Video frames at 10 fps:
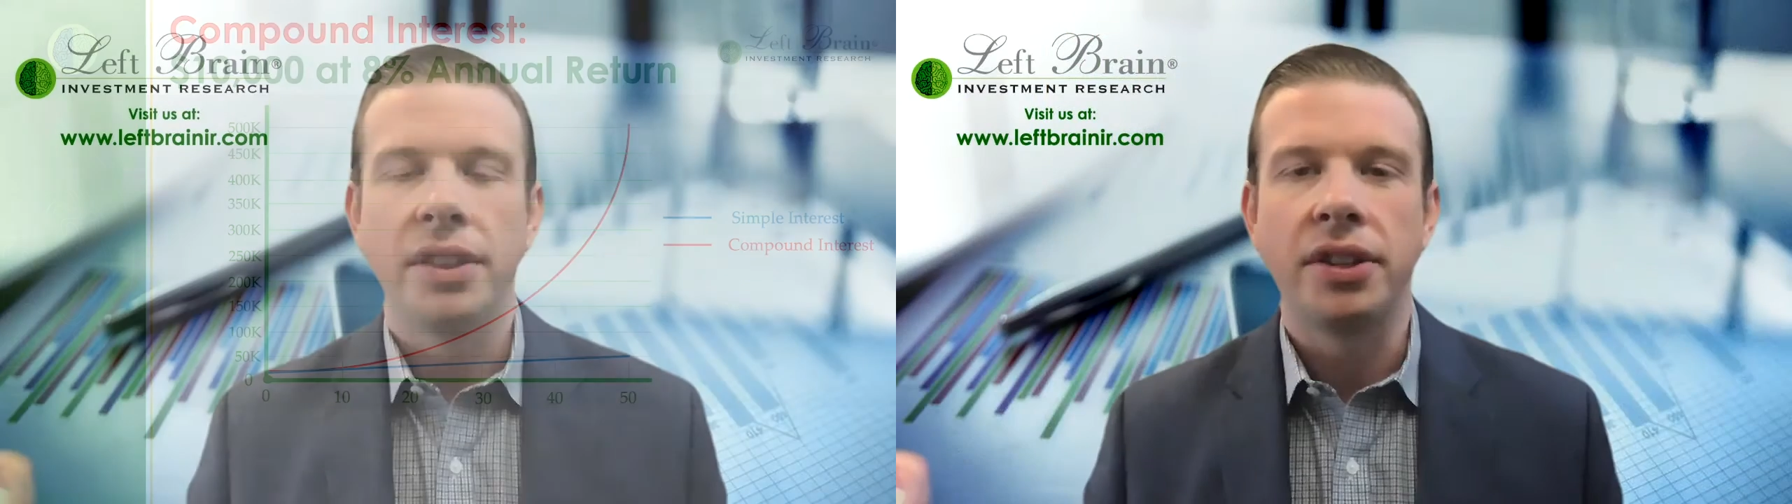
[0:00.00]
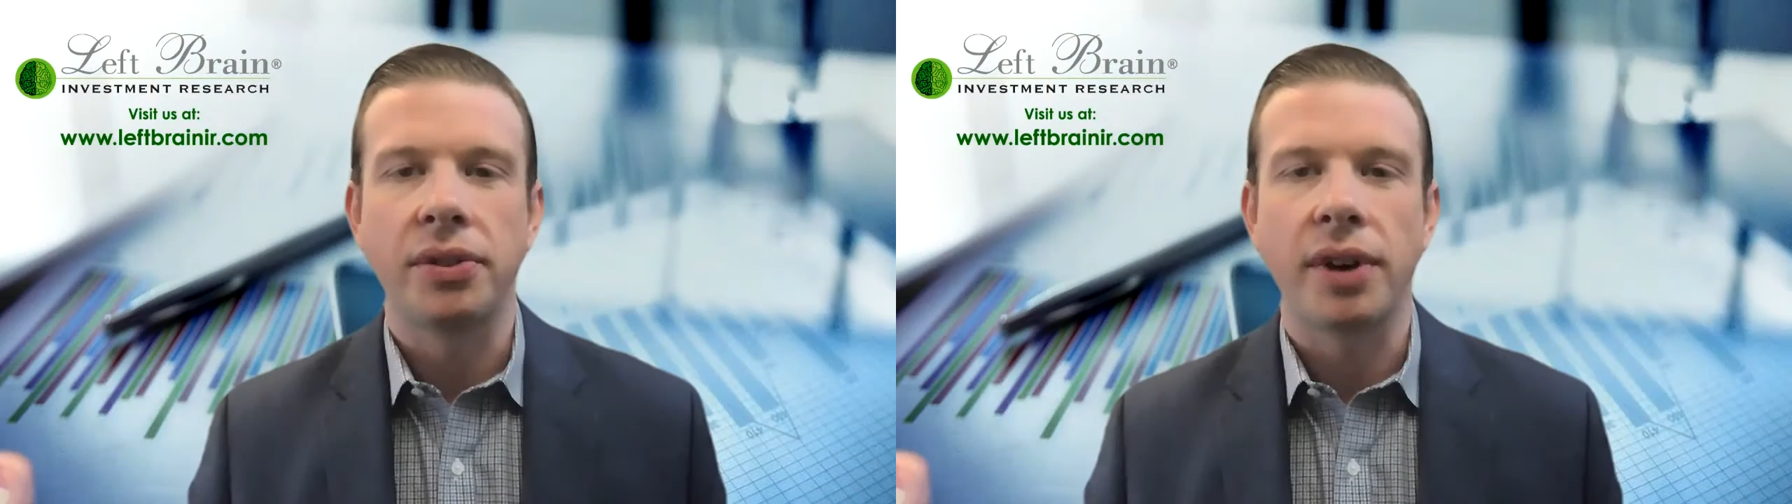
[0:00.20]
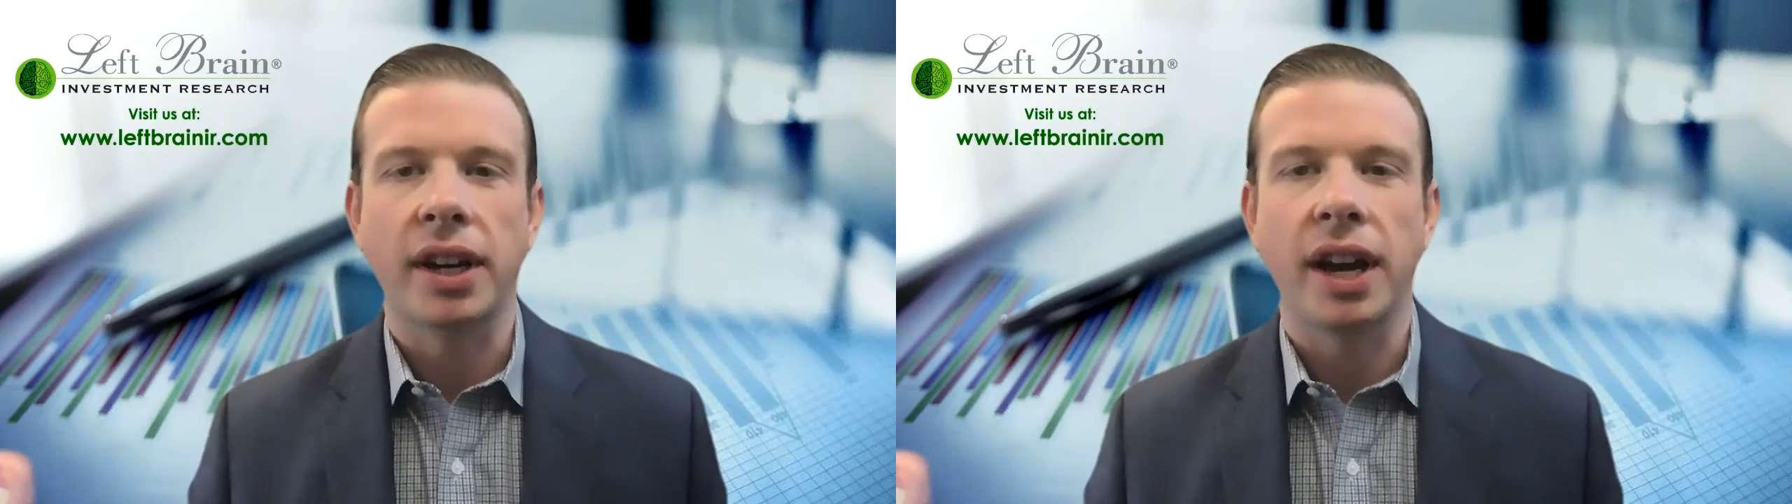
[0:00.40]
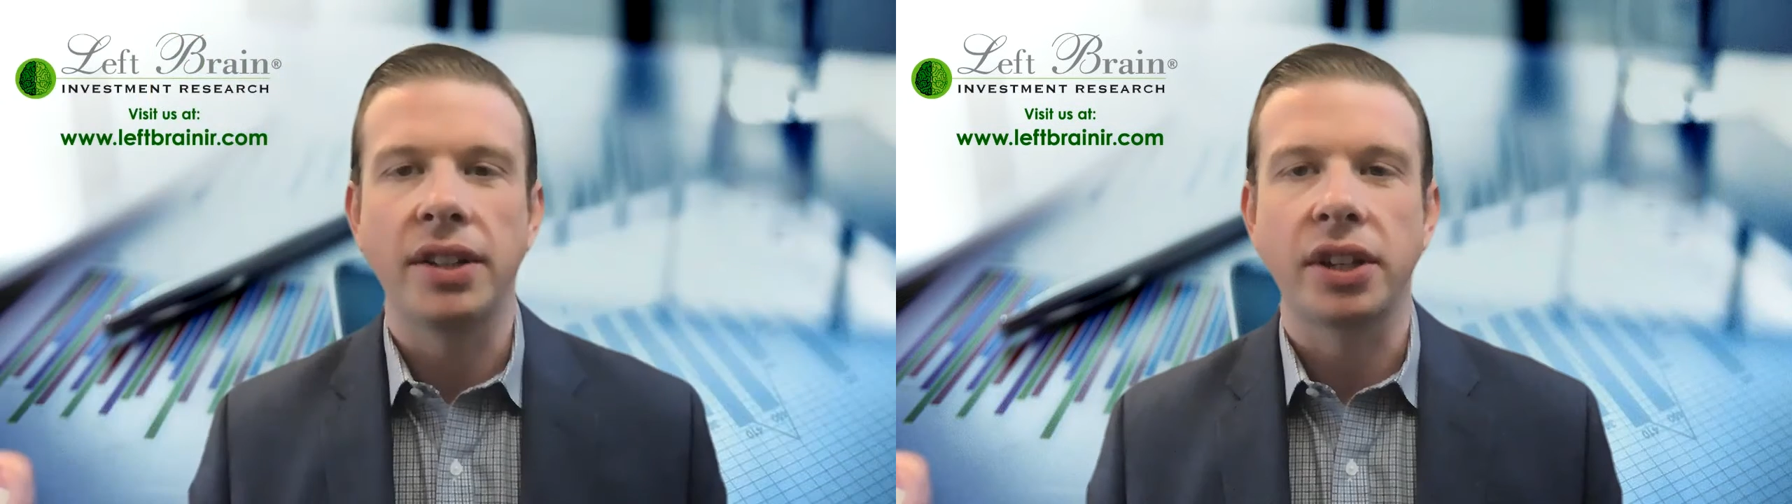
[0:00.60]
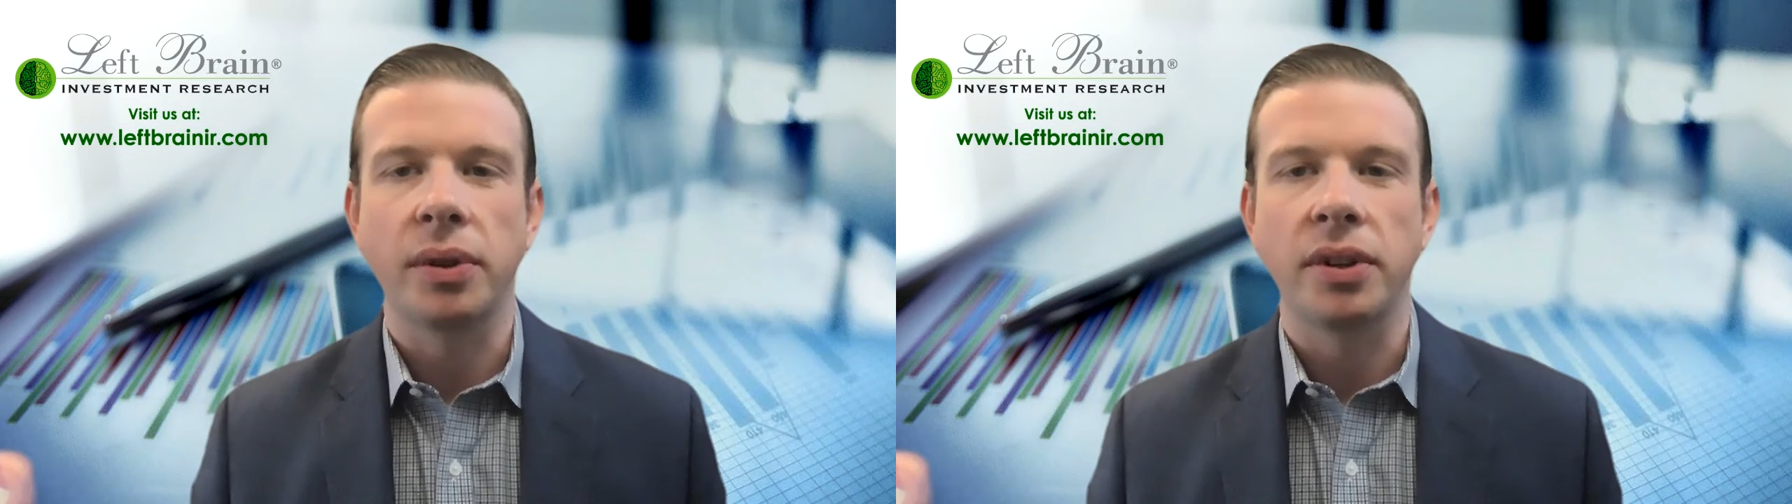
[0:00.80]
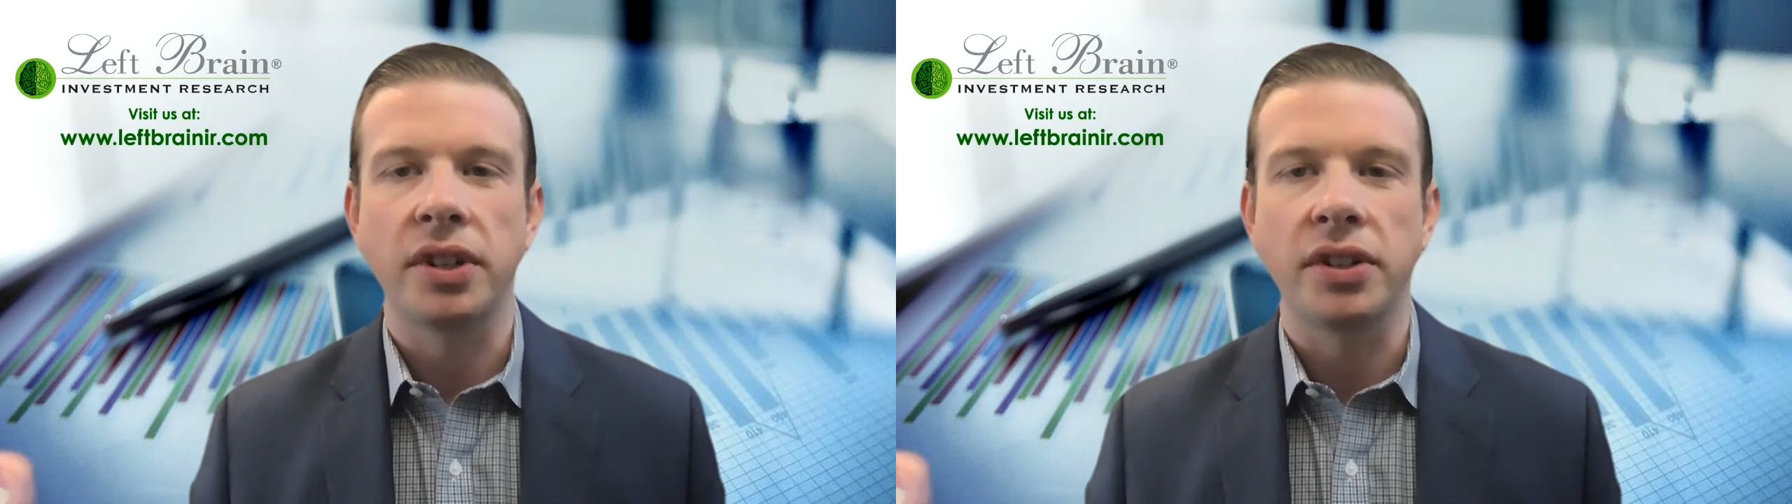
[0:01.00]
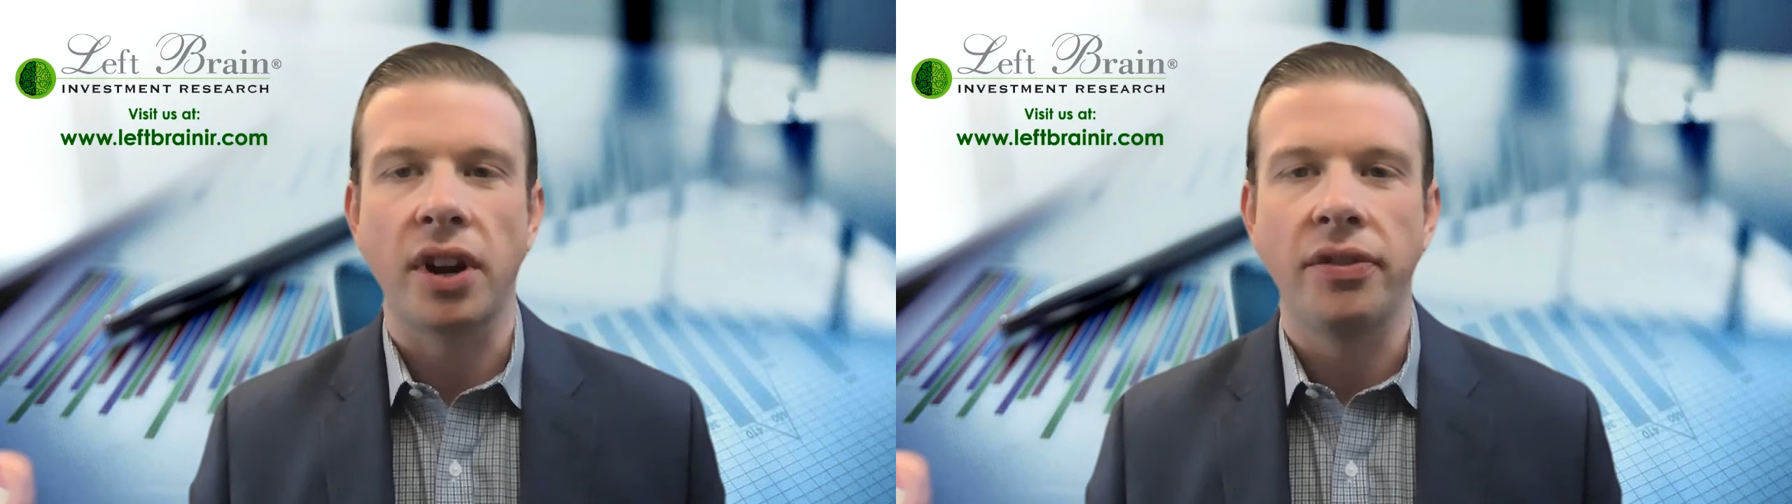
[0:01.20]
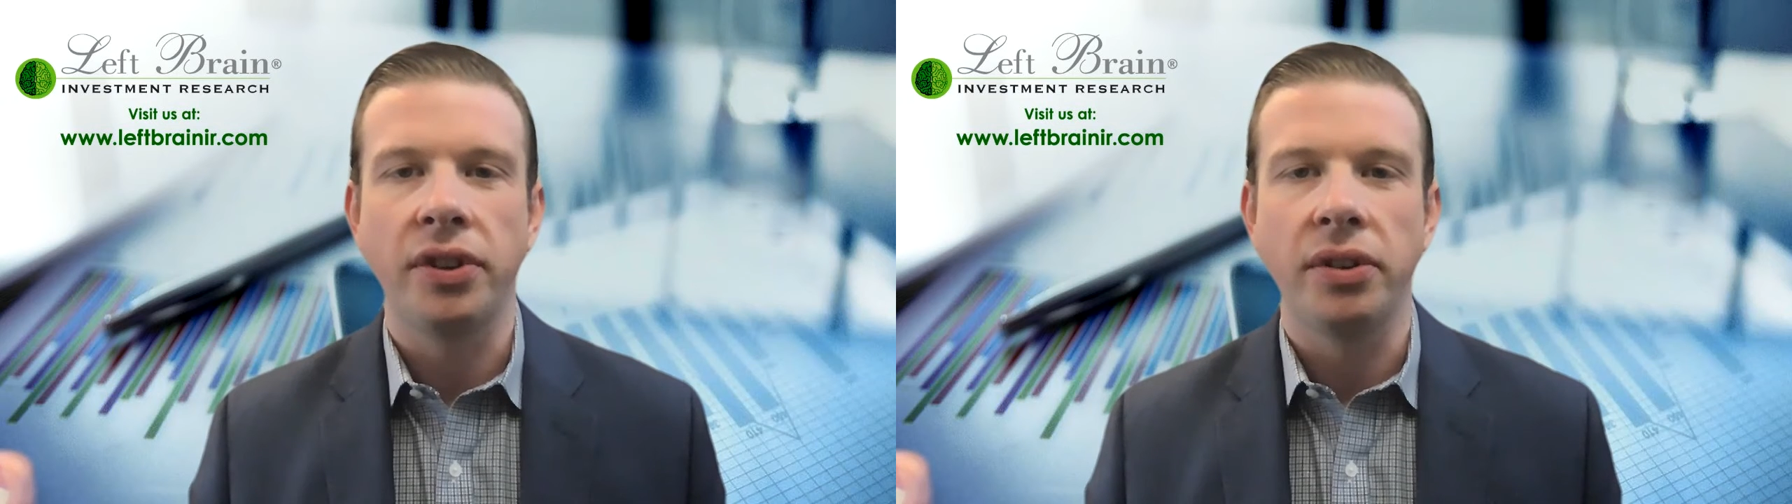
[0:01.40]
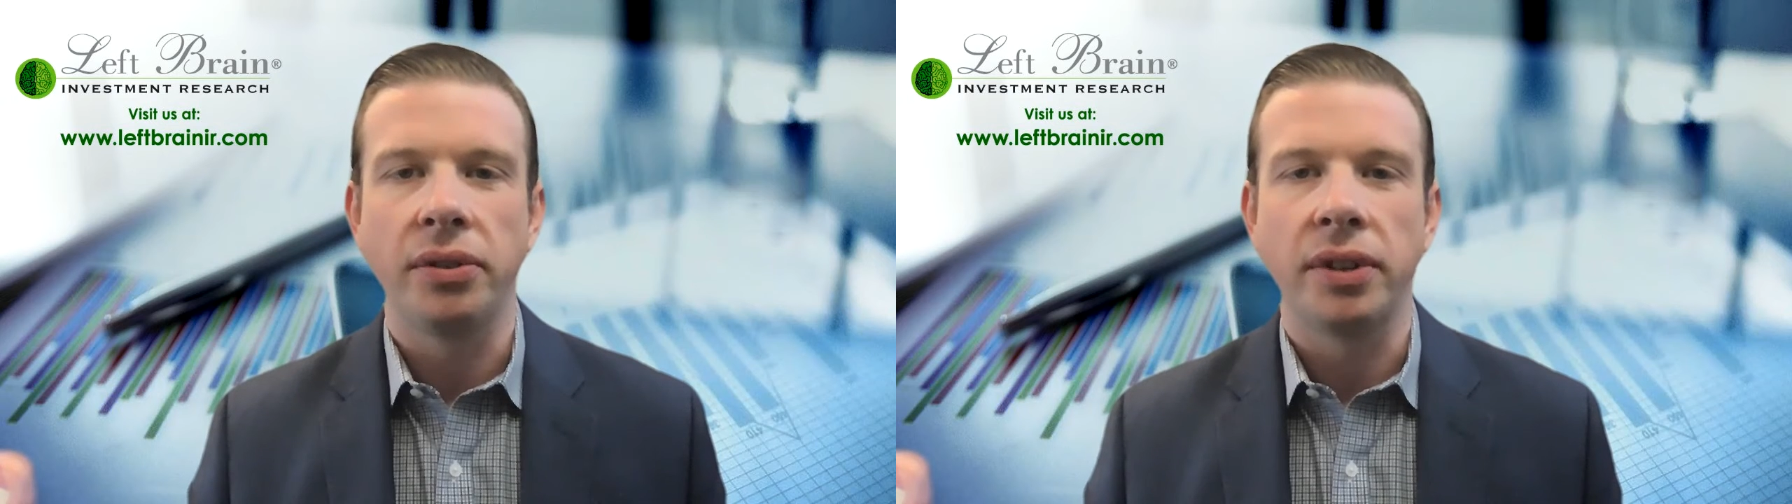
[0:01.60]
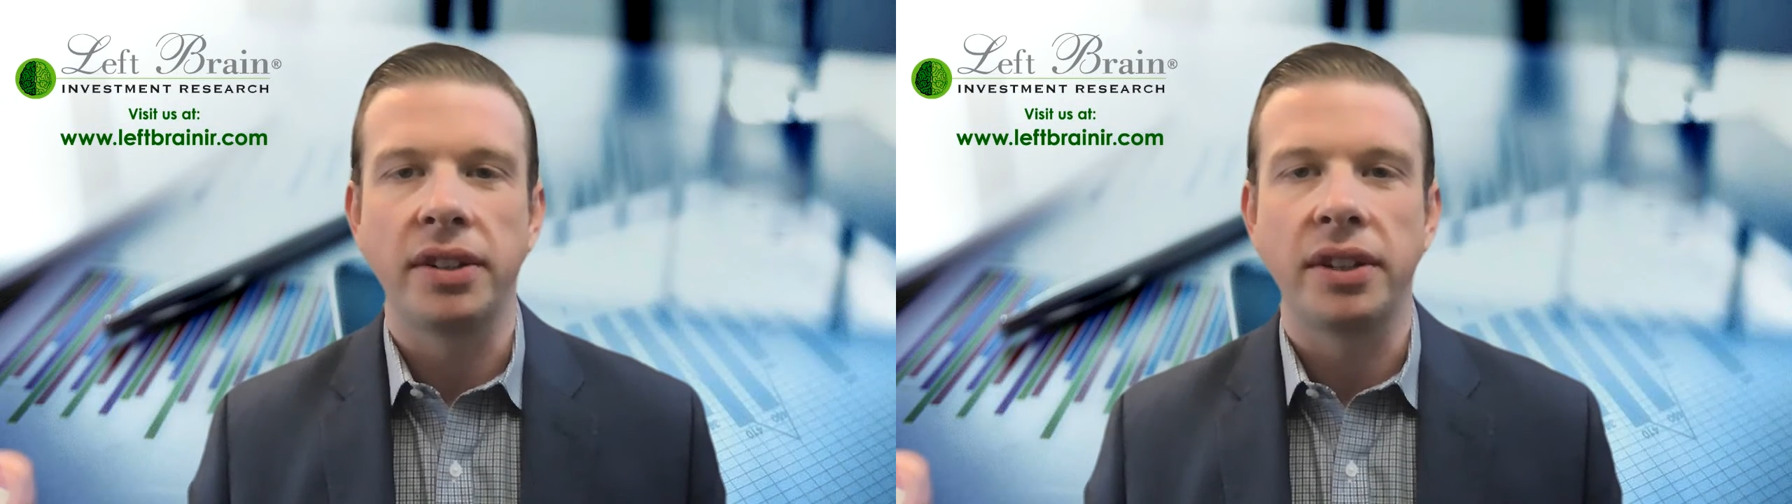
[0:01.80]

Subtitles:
The direct consequence is our view that